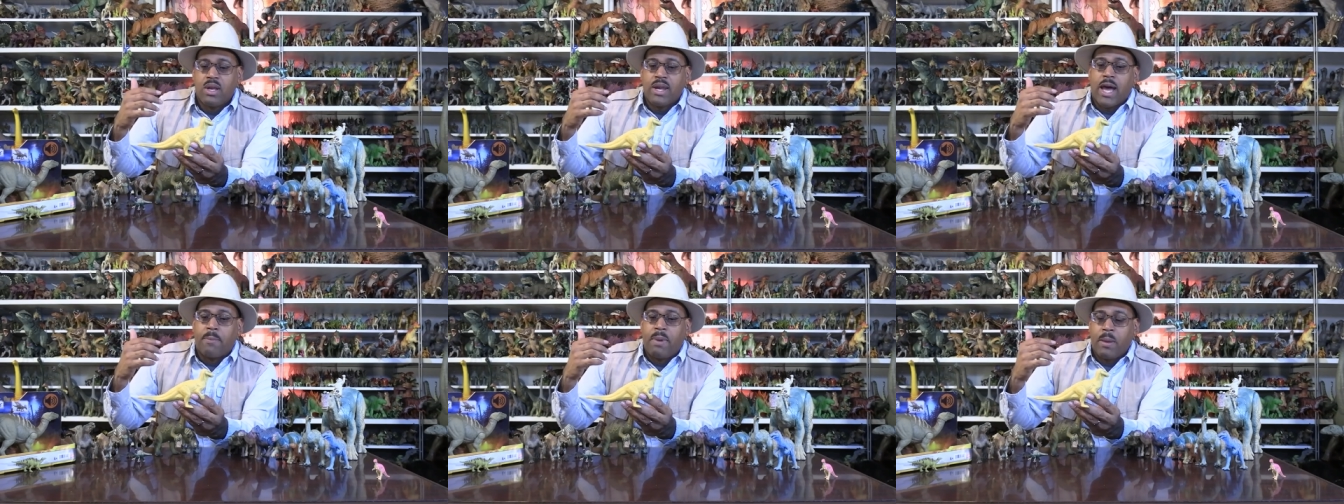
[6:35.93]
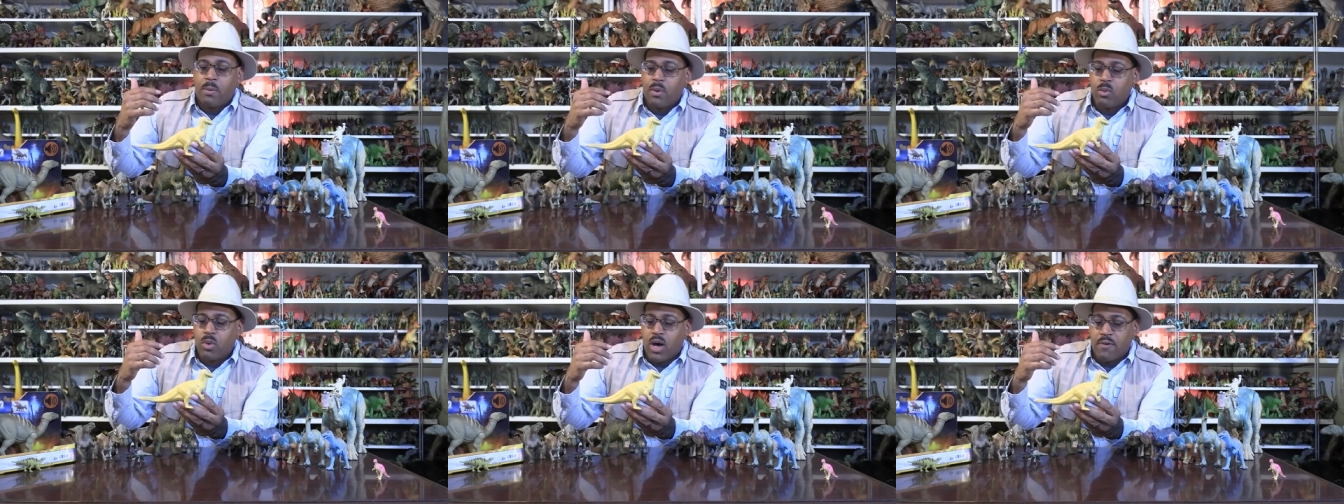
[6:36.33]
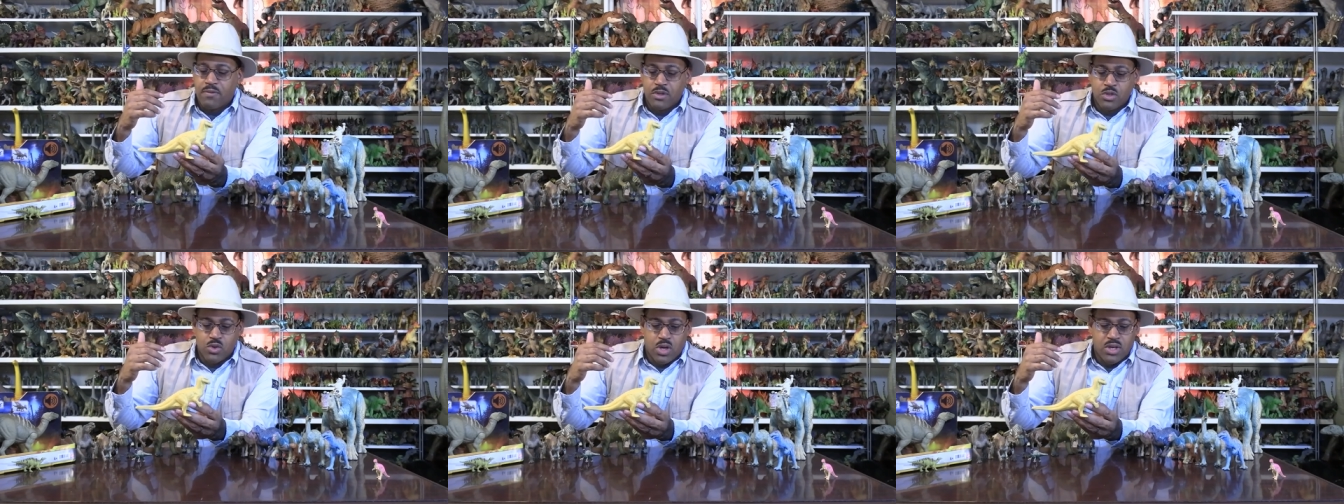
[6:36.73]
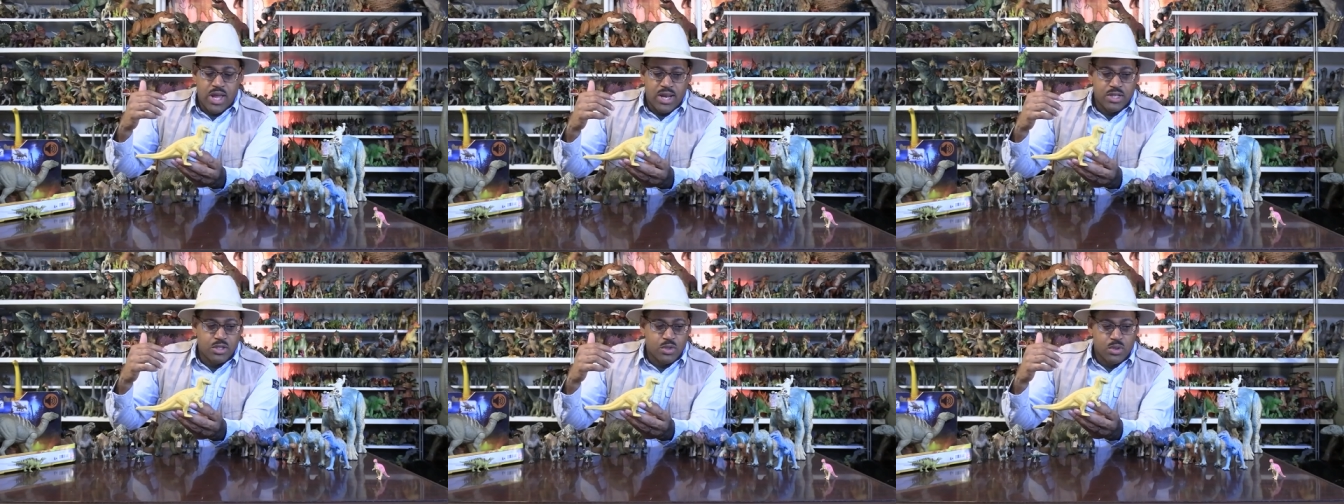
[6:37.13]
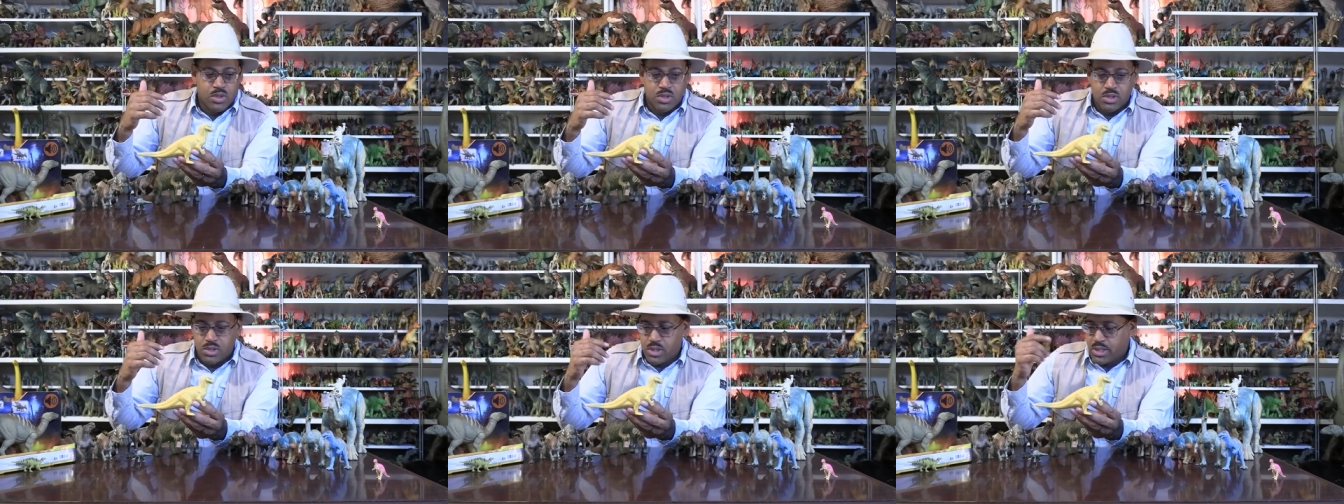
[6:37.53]
Now, people will often draw
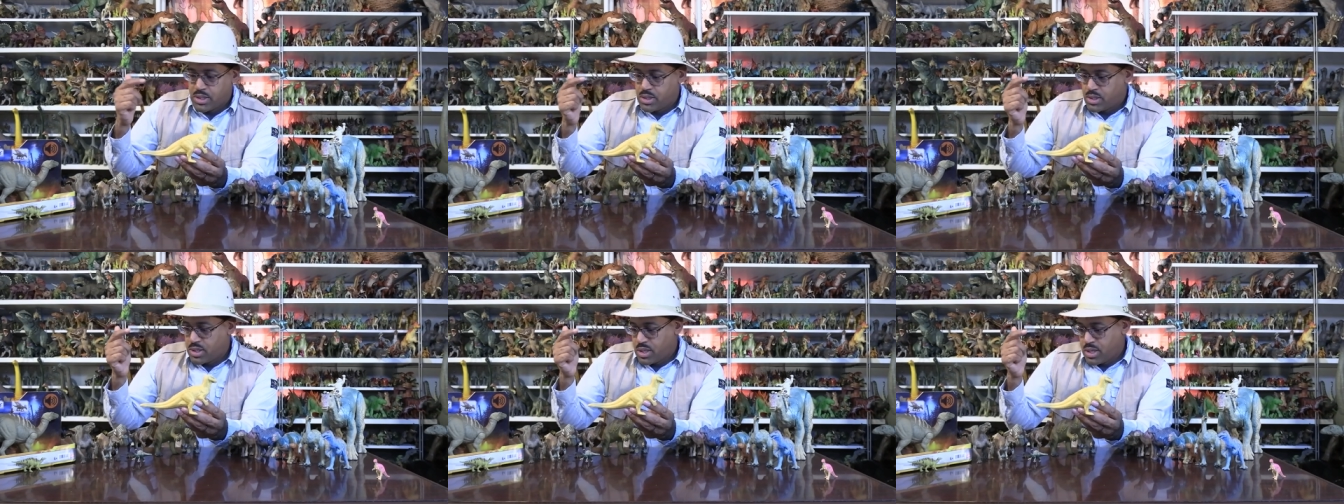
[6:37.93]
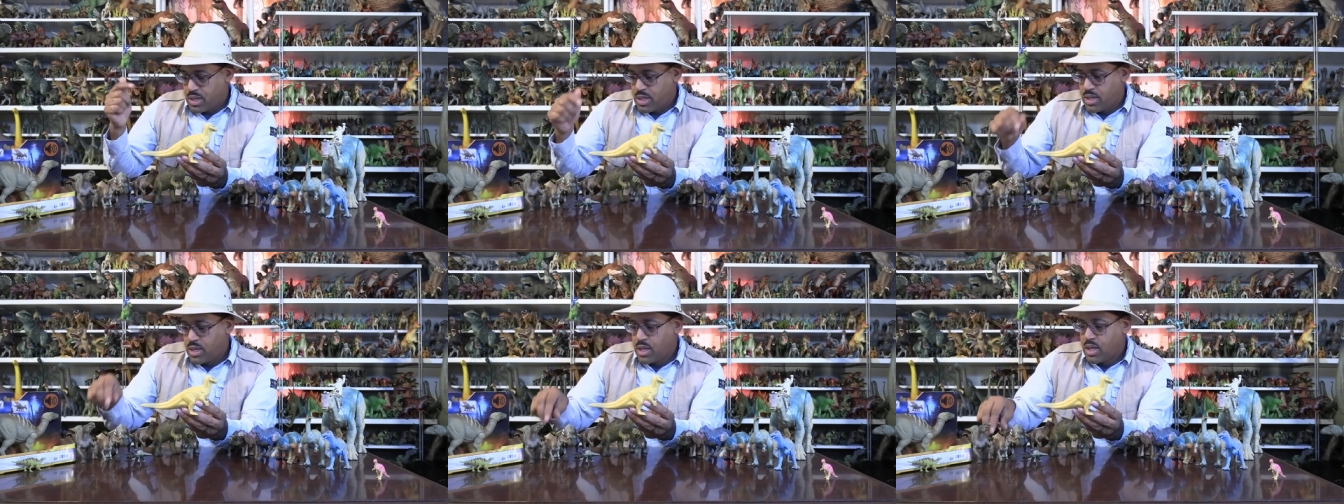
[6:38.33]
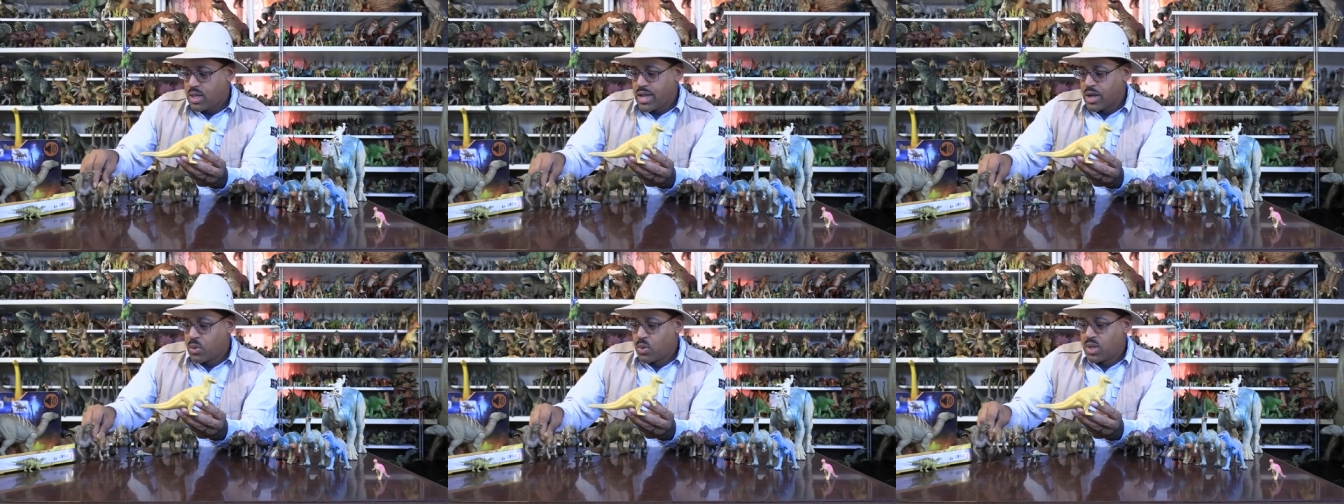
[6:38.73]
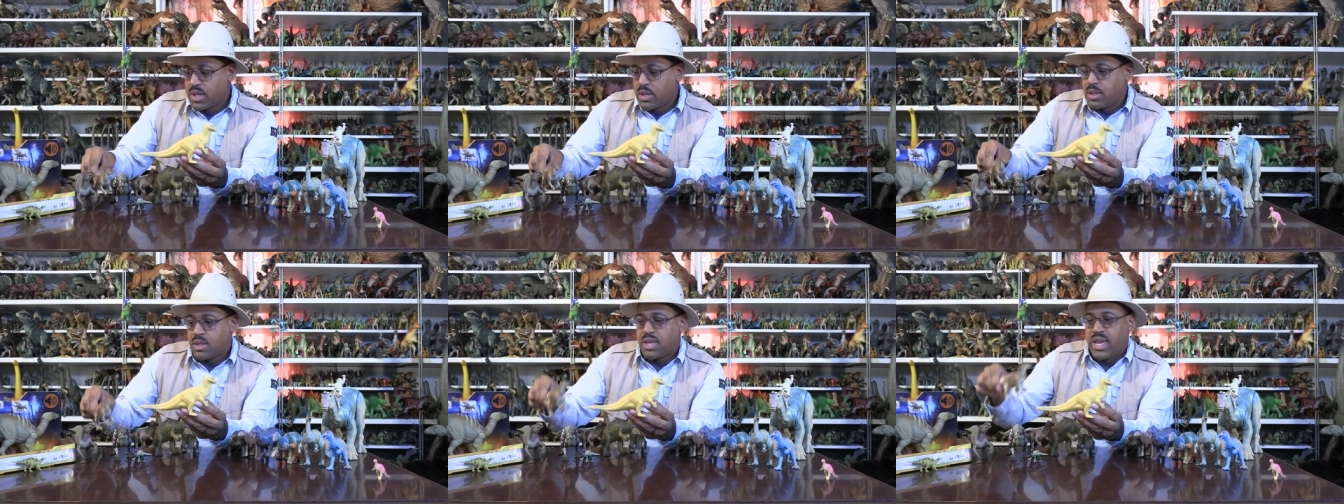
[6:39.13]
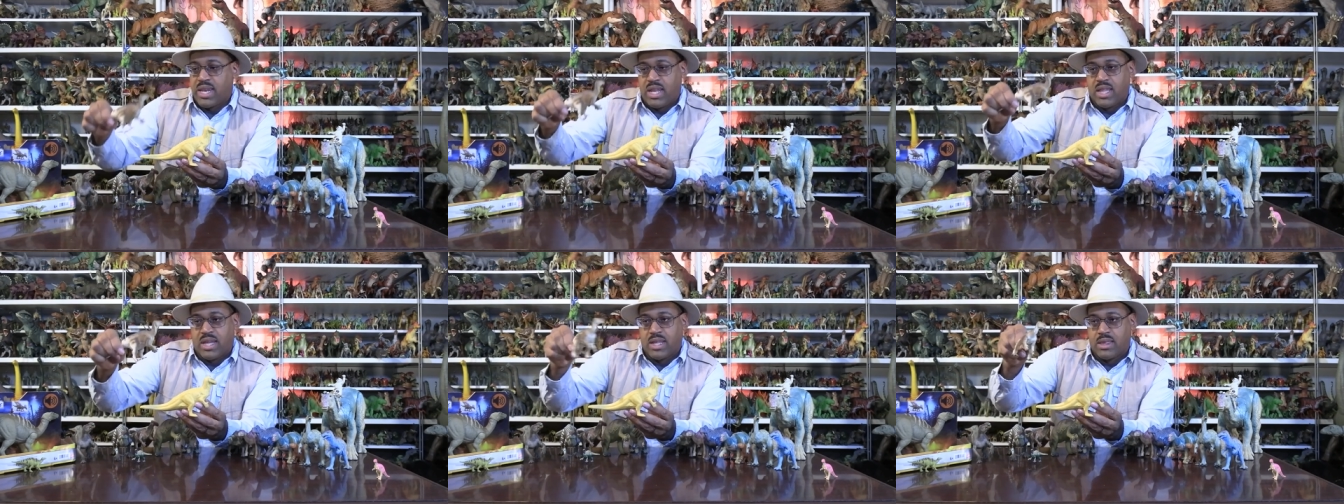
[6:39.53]
dinosaurs. Let's see, like really
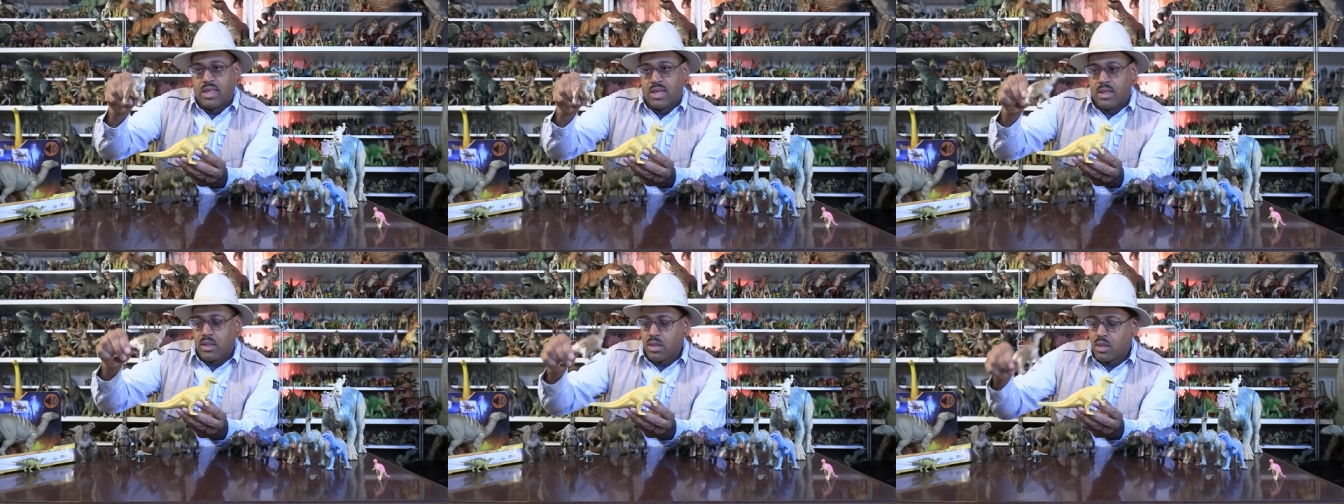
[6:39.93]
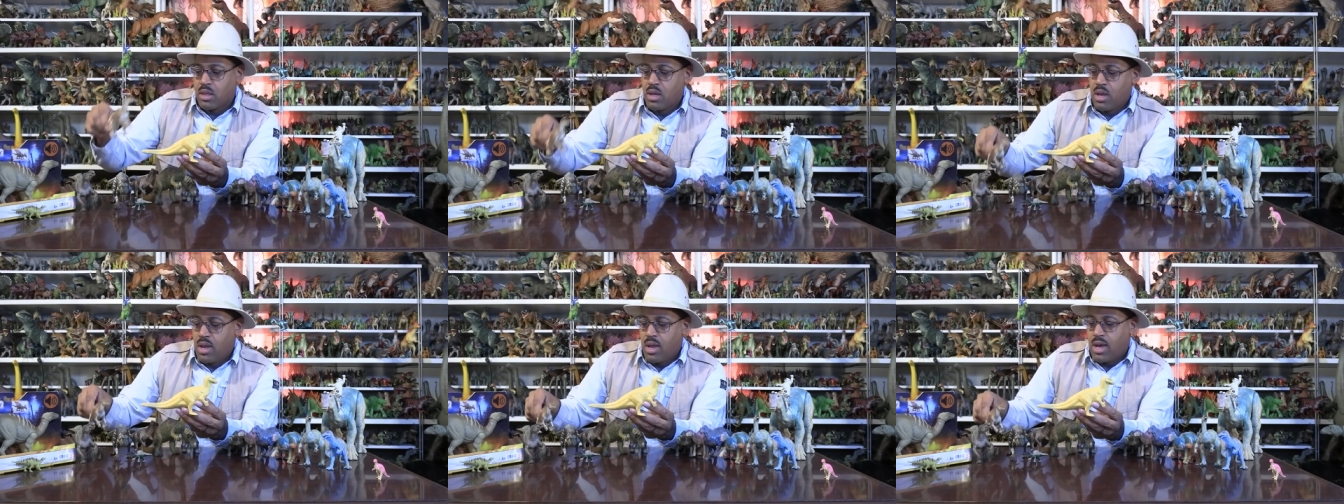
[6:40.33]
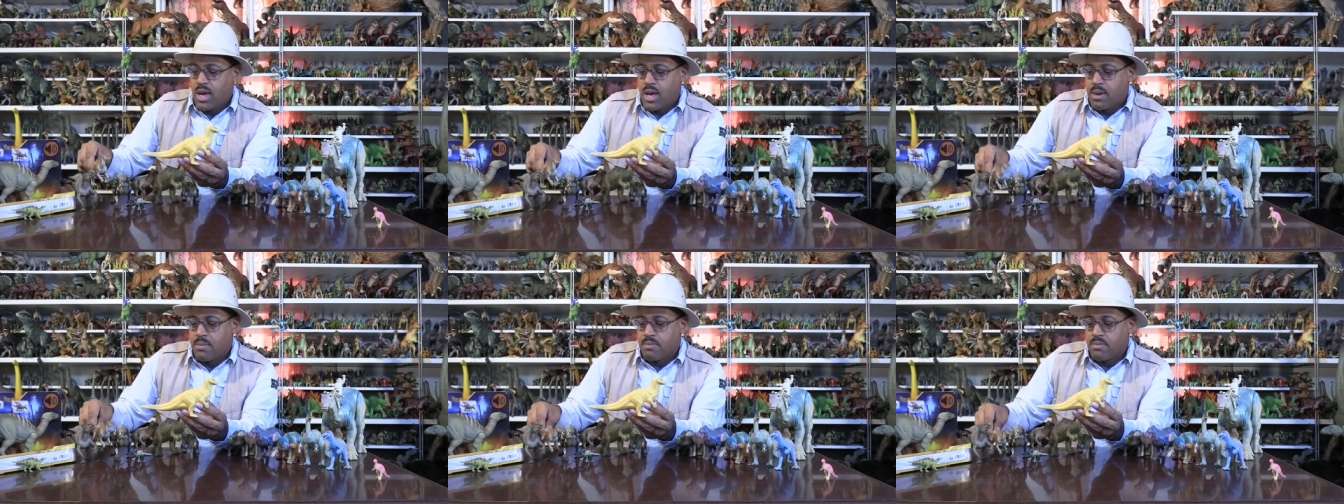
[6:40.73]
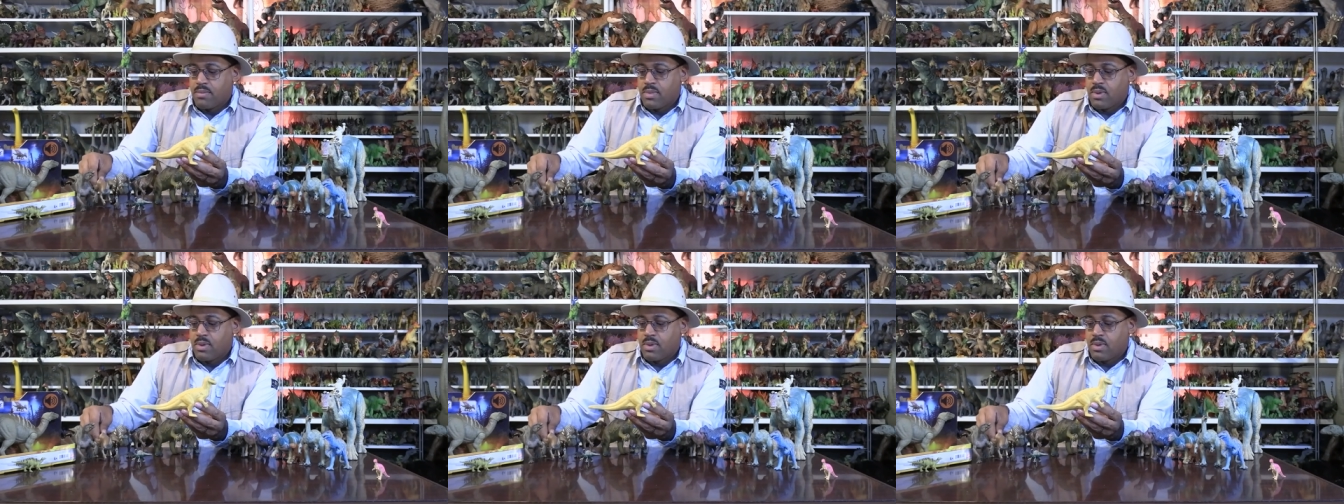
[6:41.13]
skinny, like this. Um,